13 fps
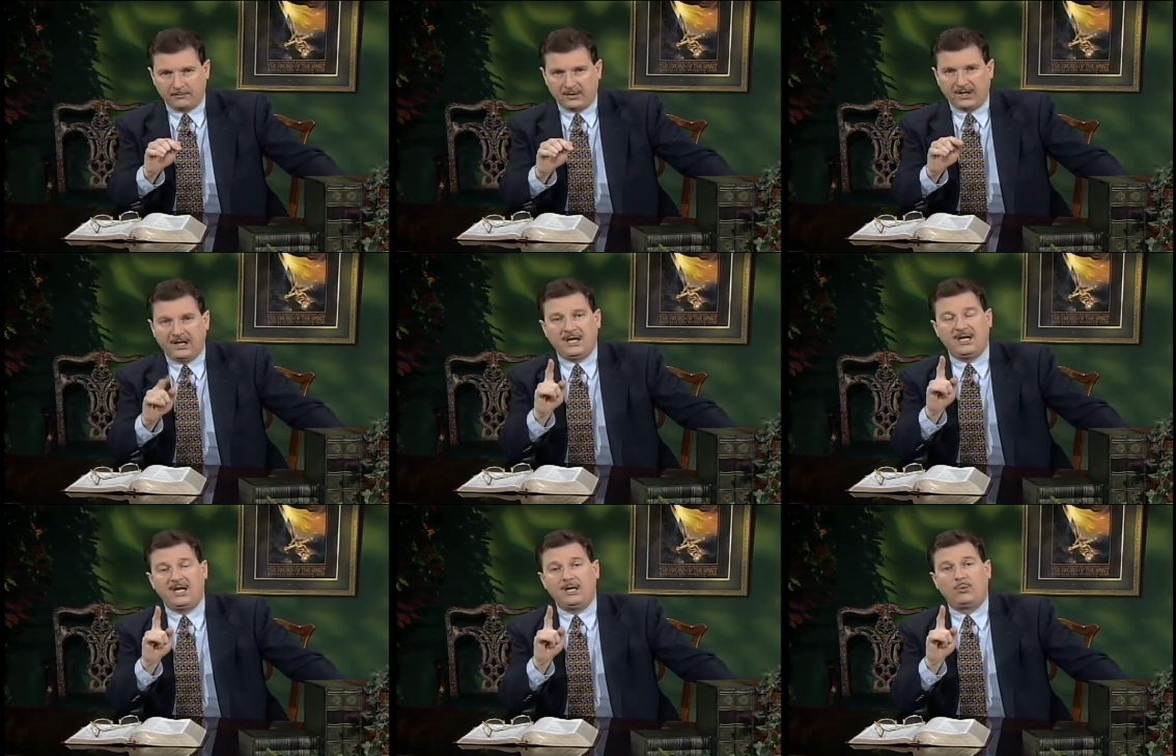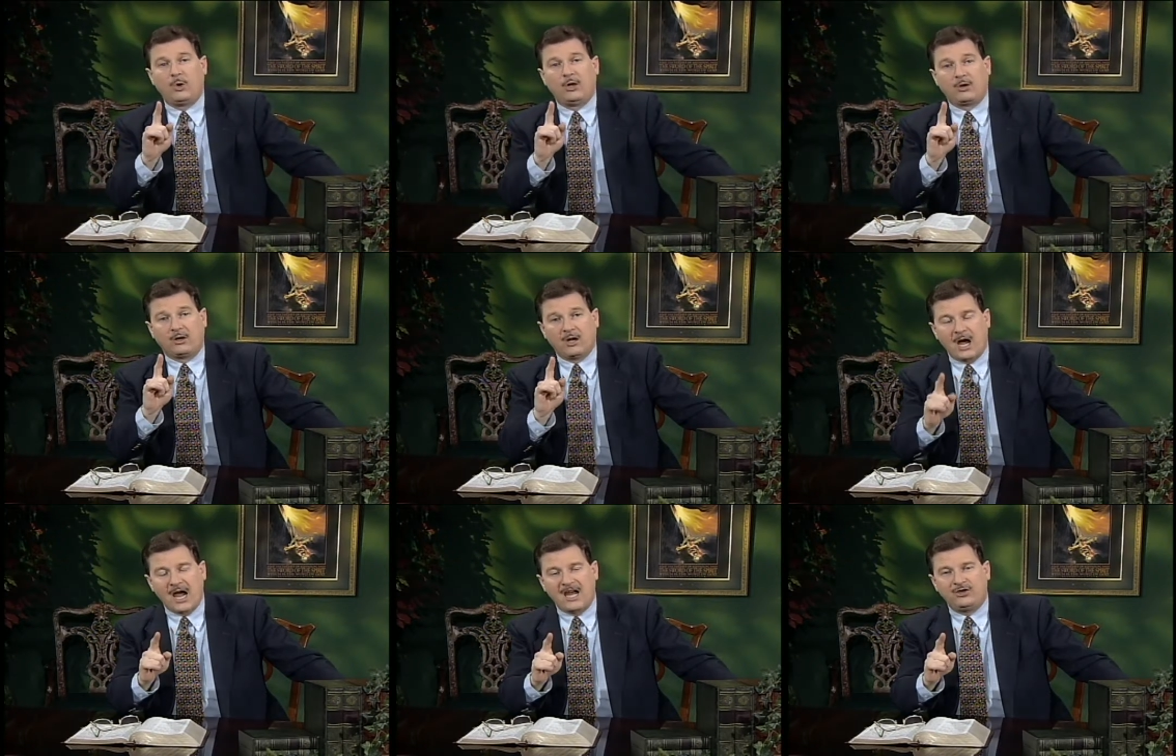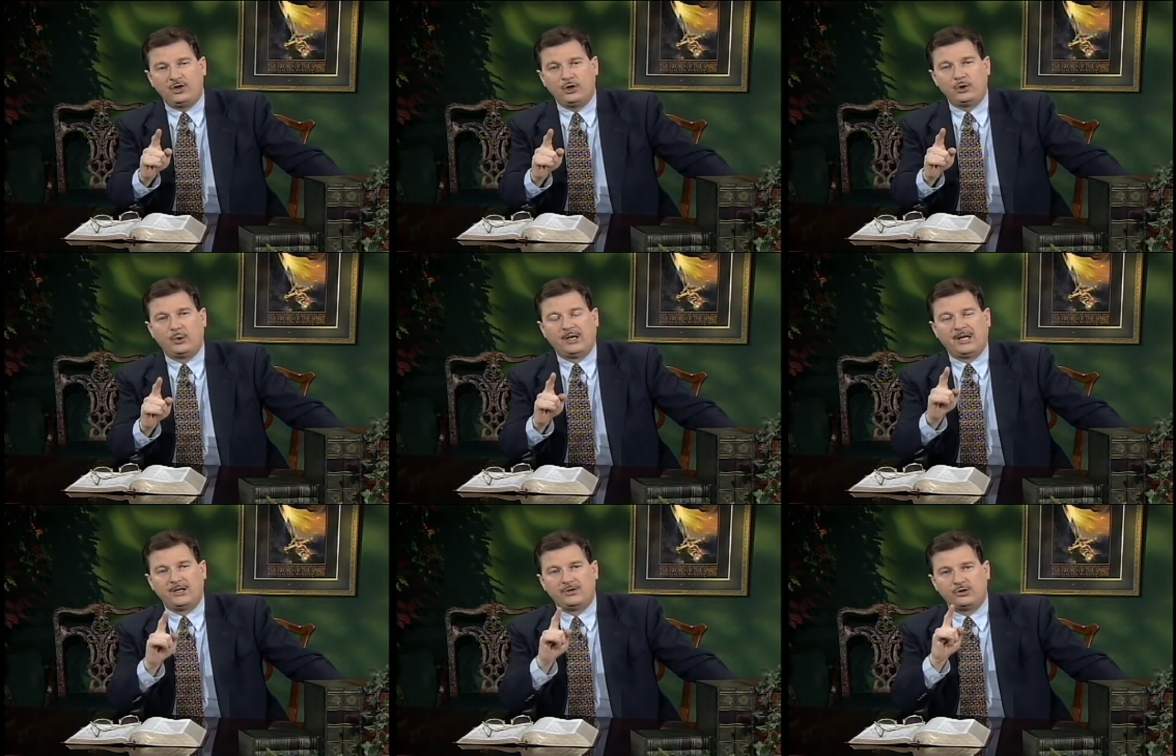He will guide you
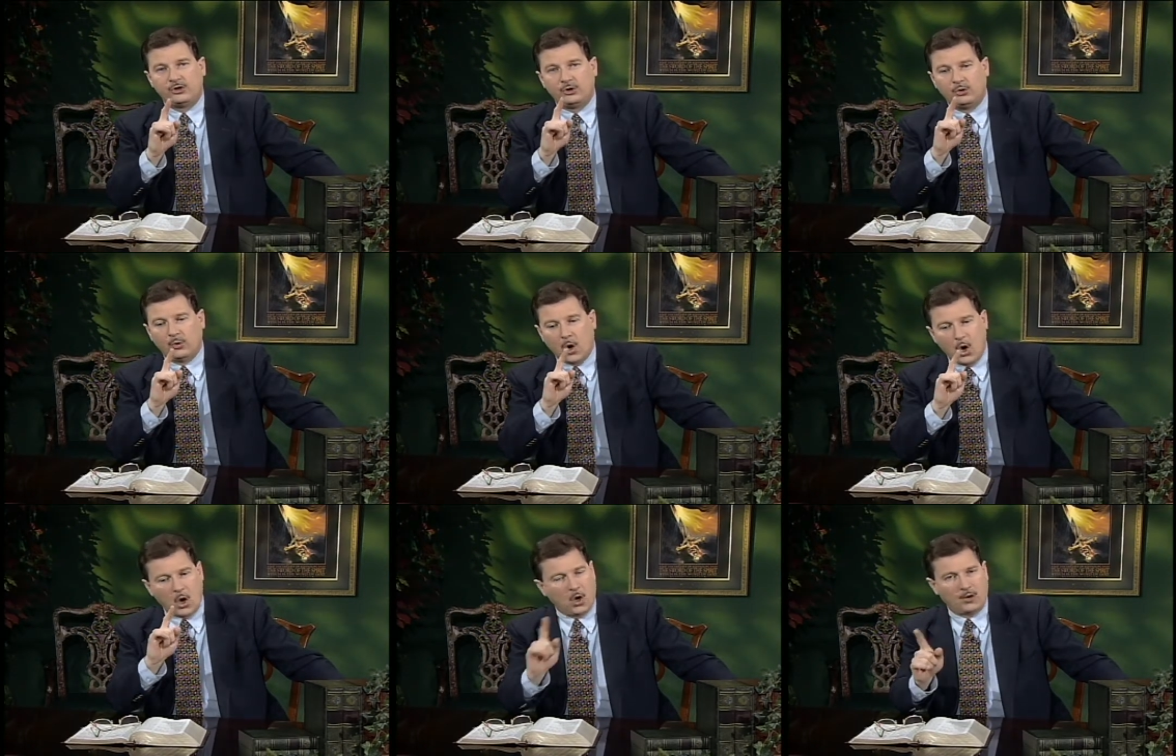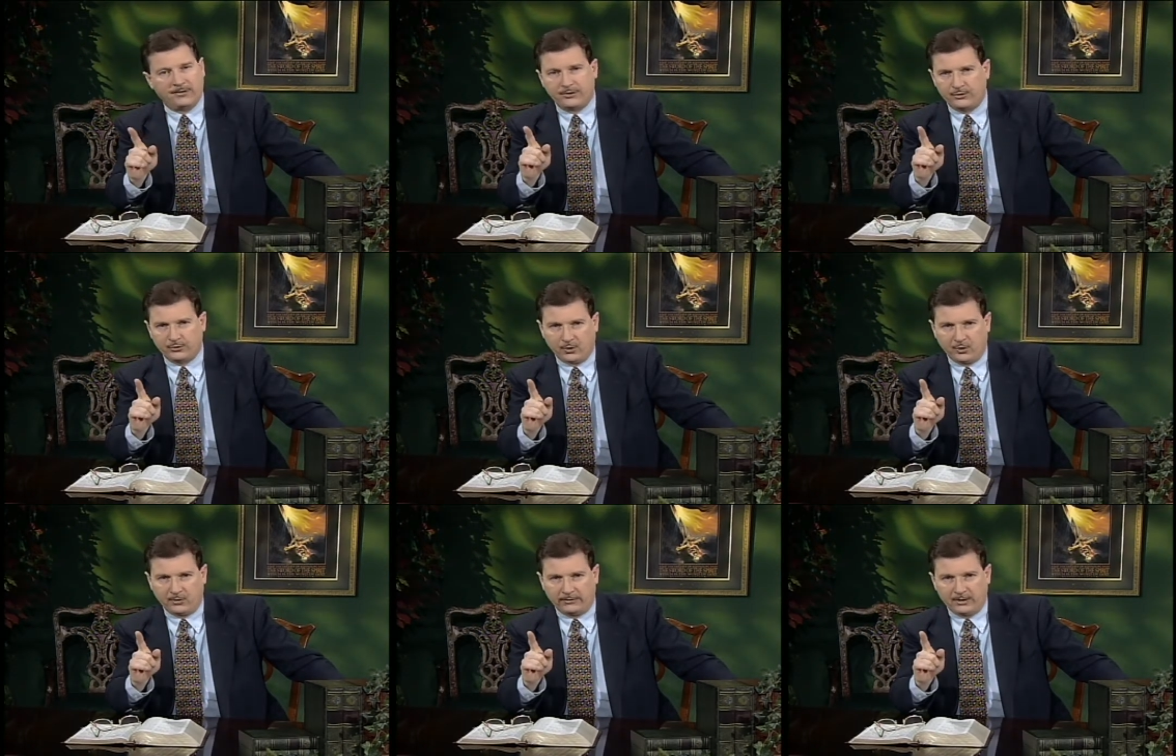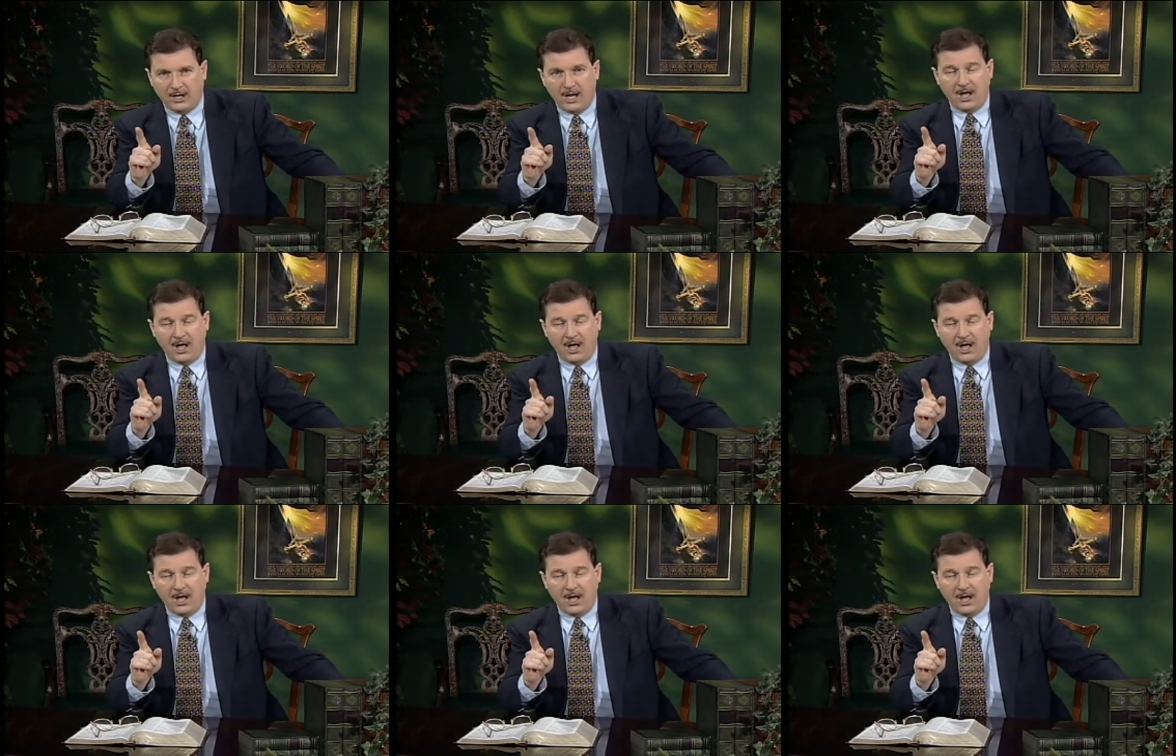into all the truth.